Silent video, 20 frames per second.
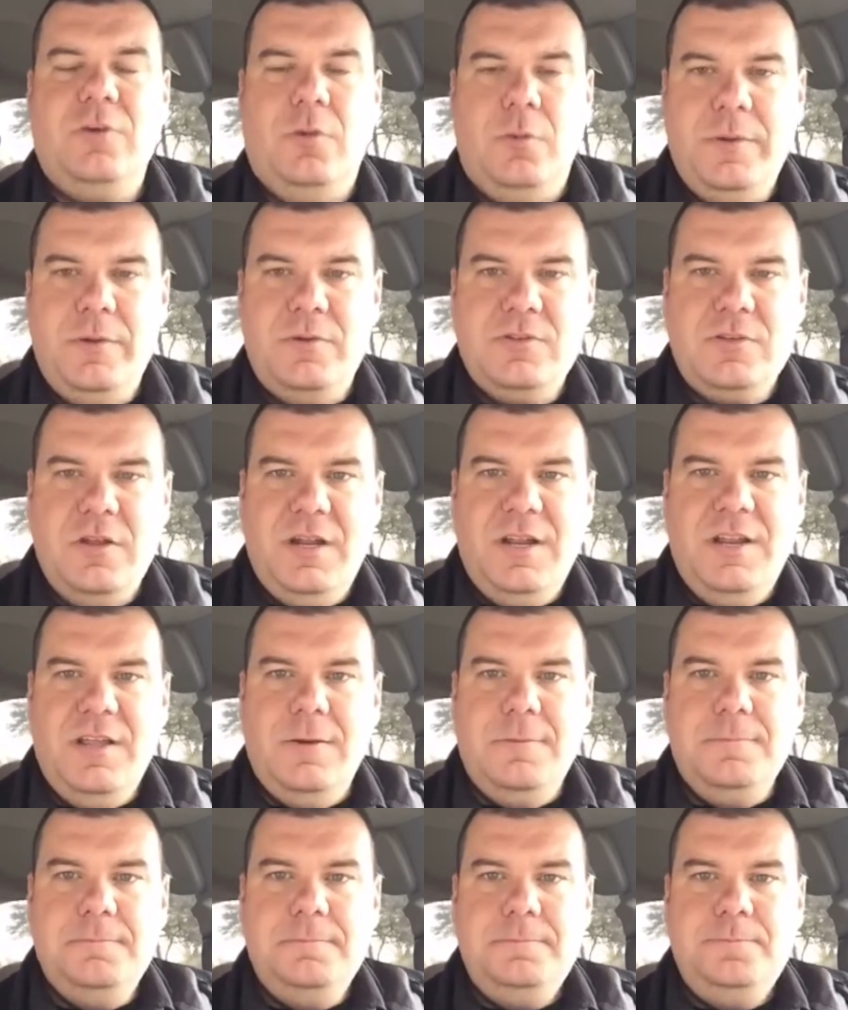me it was a good
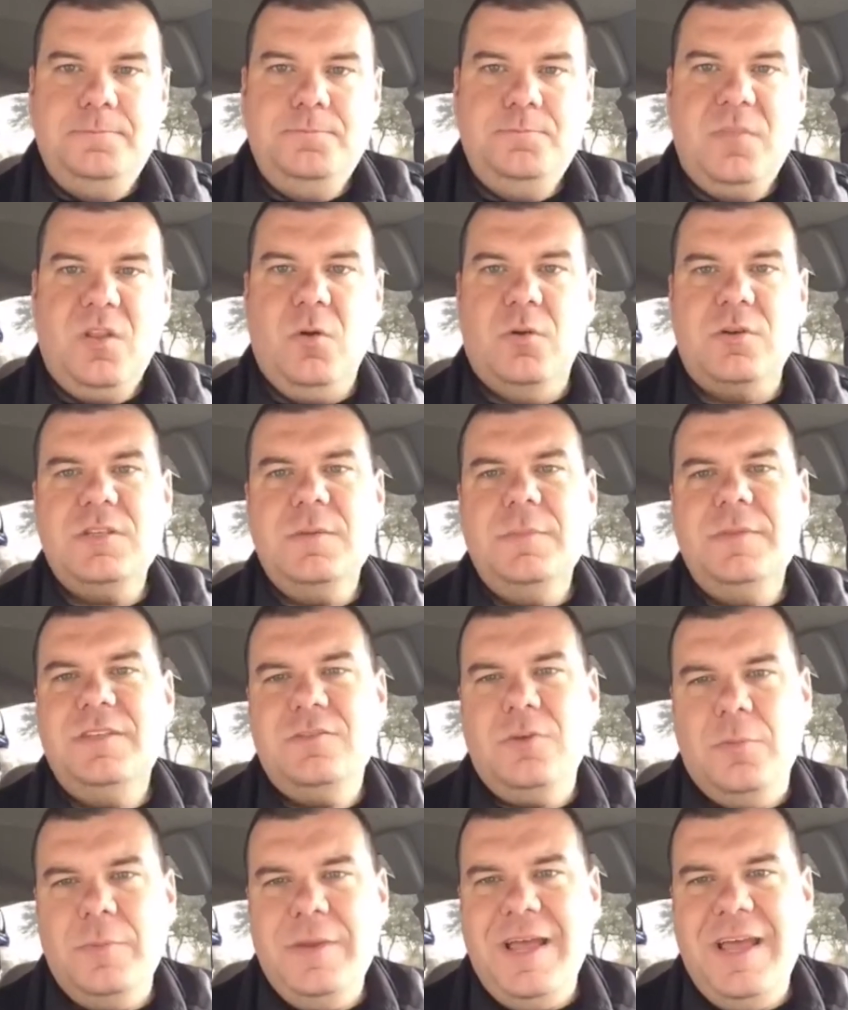idea, or somebody
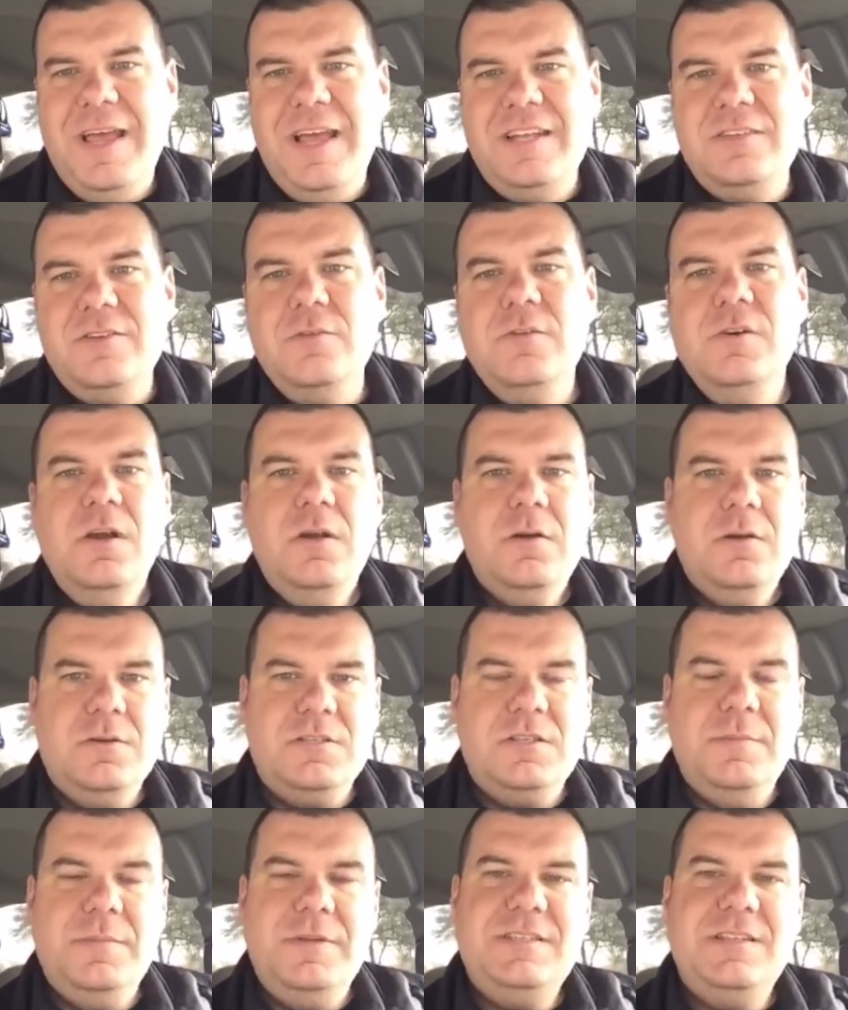told me I had to,
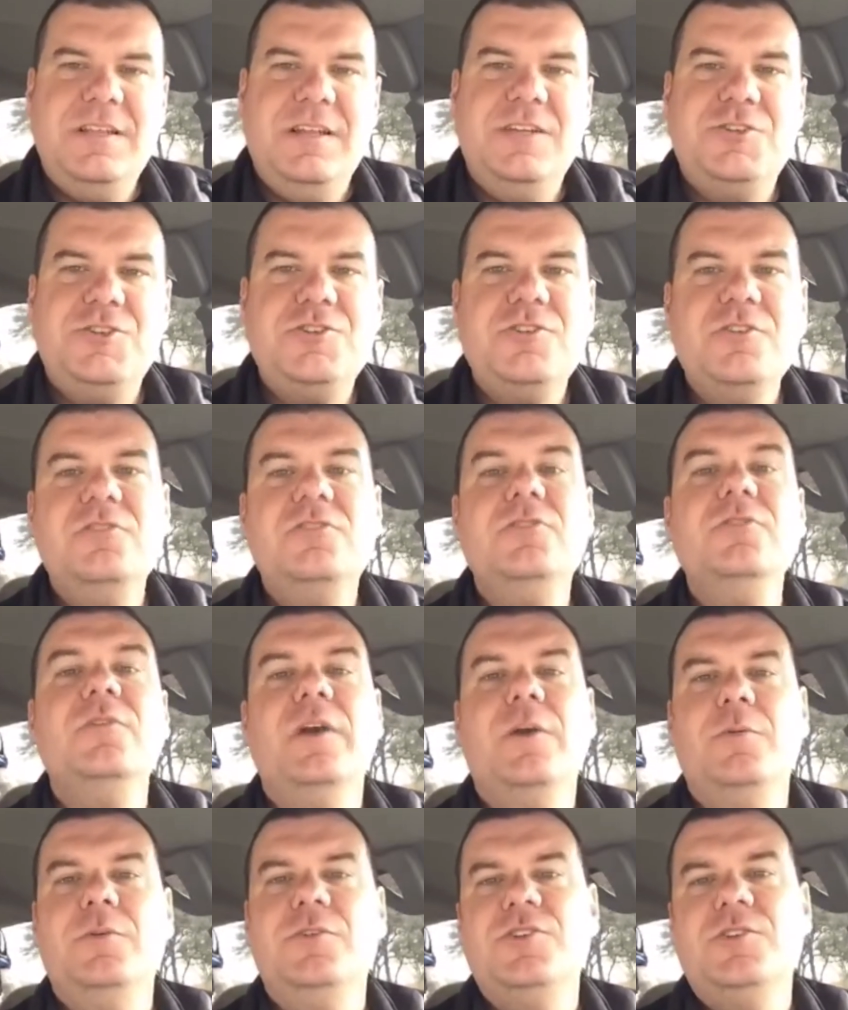or somebody said I should do.
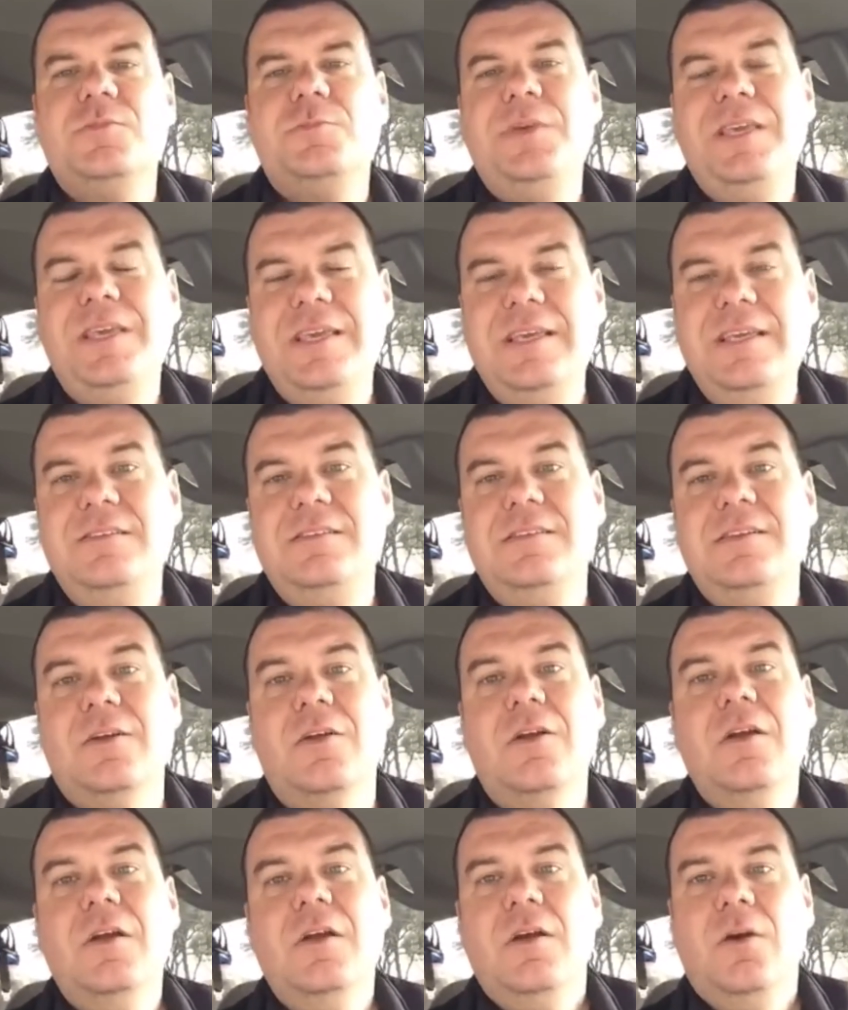It would just be
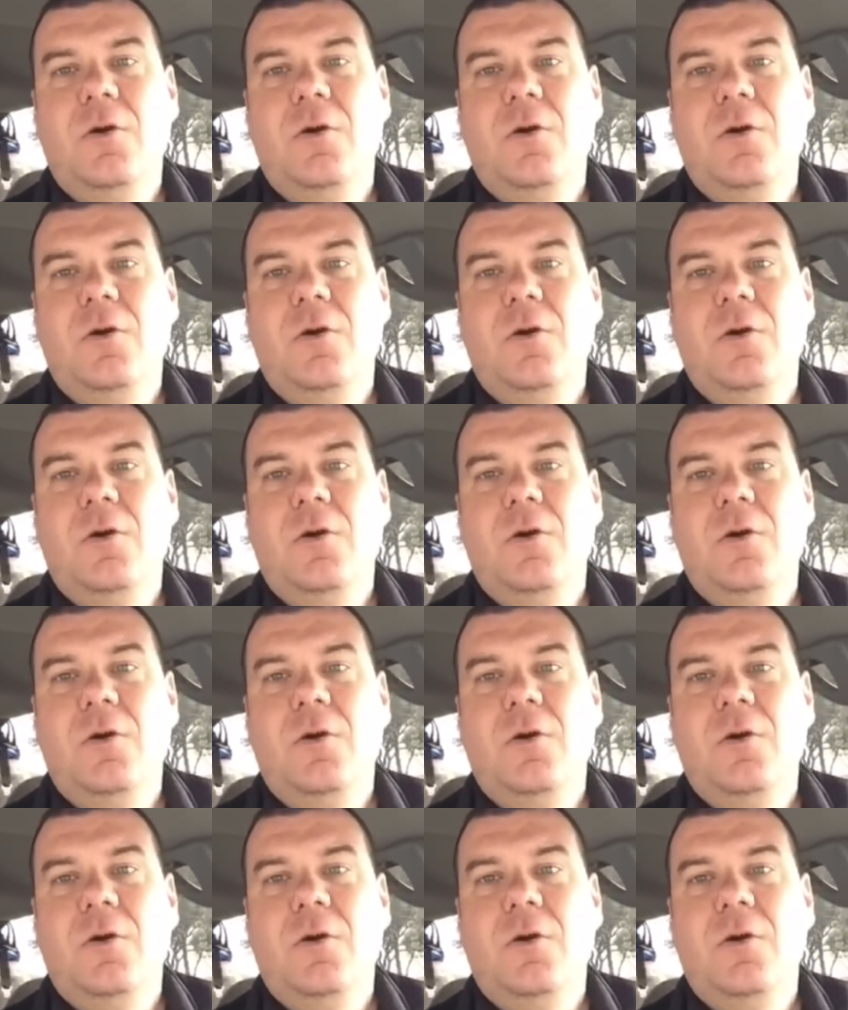easier.